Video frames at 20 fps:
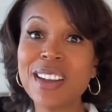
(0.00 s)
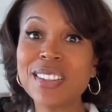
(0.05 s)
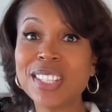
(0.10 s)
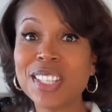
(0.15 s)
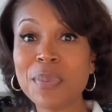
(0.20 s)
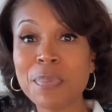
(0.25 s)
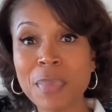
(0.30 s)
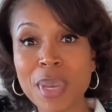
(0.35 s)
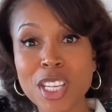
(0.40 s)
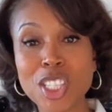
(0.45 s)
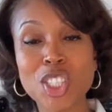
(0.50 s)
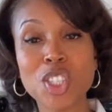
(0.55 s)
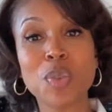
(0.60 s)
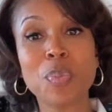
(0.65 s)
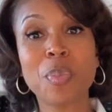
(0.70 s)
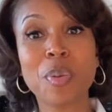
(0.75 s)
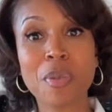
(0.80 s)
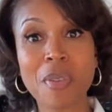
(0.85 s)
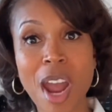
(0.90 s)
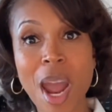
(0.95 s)
to measure
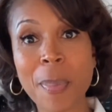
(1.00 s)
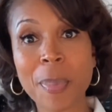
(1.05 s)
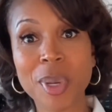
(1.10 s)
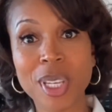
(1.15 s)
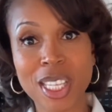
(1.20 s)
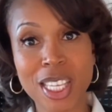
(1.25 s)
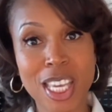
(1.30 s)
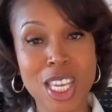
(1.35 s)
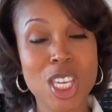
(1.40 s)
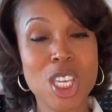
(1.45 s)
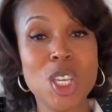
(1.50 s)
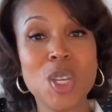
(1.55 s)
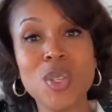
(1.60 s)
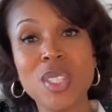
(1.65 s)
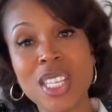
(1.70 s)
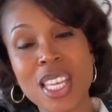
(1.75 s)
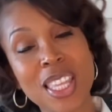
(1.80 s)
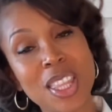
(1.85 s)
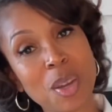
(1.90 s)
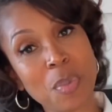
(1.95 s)
properly
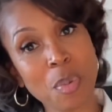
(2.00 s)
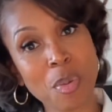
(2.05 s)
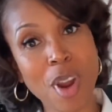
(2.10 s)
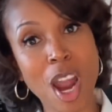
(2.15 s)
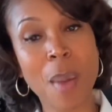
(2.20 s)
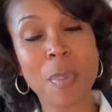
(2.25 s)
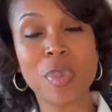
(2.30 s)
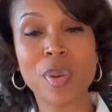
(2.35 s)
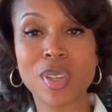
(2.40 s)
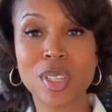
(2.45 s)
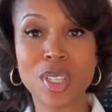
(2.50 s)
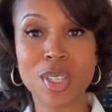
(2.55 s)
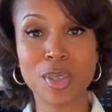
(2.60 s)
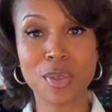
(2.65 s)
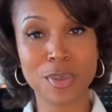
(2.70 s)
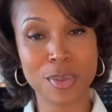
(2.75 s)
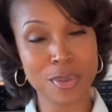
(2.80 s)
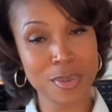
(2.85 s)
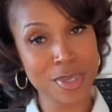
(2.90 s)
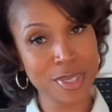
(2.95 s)
using the proper
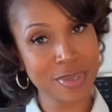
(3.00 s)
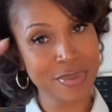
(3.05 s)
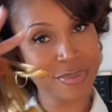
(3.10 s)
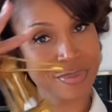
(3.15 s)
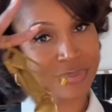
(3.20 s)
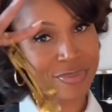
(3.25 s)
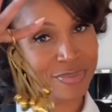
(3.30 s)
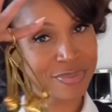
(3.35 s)
tools.